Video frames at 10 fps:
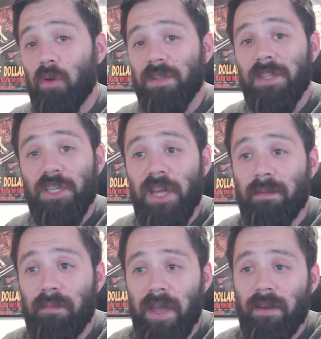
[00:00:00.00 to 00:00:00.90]
the
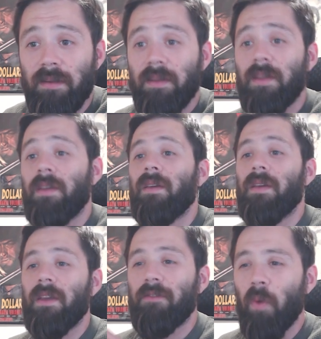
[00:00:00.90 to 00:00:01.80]
checkmate.
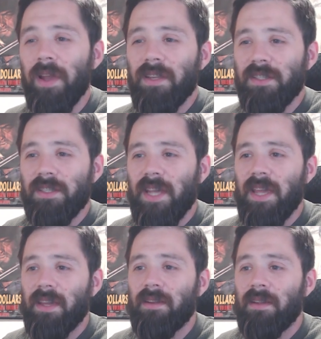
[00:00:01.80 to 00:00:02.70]
If white doesn't take
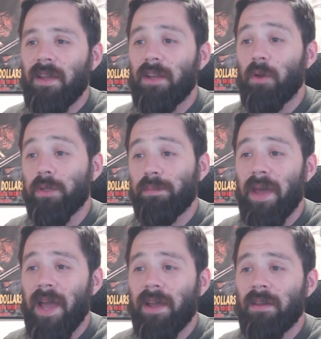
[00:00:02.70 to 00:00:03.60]
it and goes
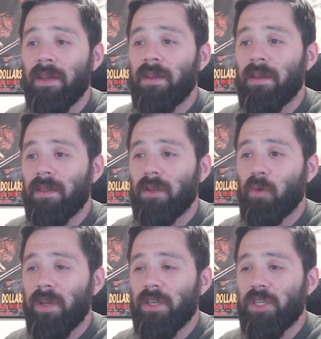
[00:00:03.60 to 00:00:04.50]
back, then
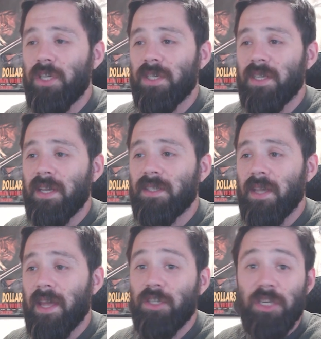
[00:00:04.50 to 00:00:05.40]
queen to g6
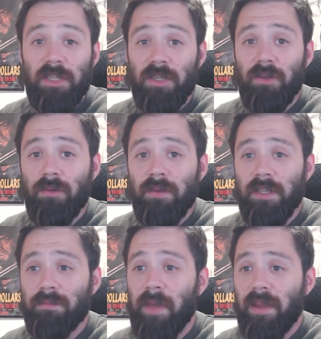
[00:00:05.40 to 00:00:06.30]
and g2 is
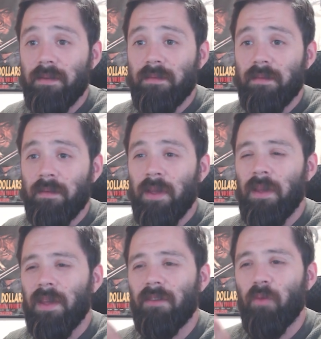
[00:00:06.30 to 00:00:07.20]
mate.
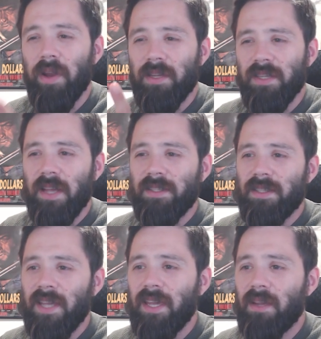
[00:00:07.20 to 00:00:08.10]
If white decides to
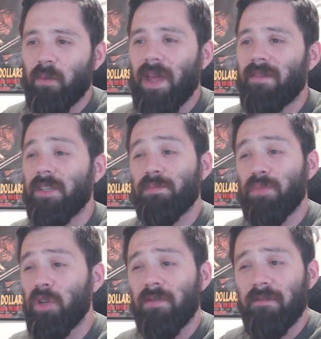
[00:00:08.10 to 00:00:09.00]
take it, we have this
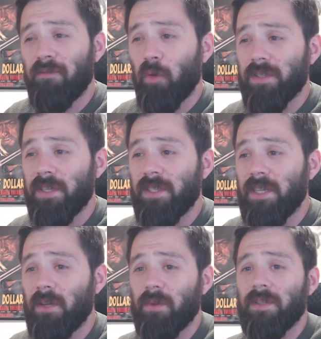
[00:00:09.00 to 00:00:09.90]
beautiful forcing
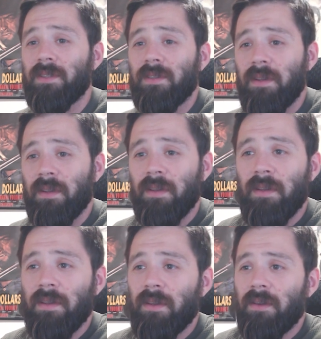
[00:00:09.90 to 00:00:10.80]
sequence
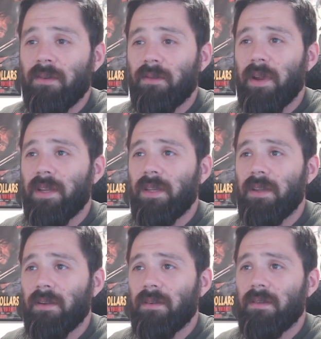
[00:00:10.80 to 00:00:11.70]
right here.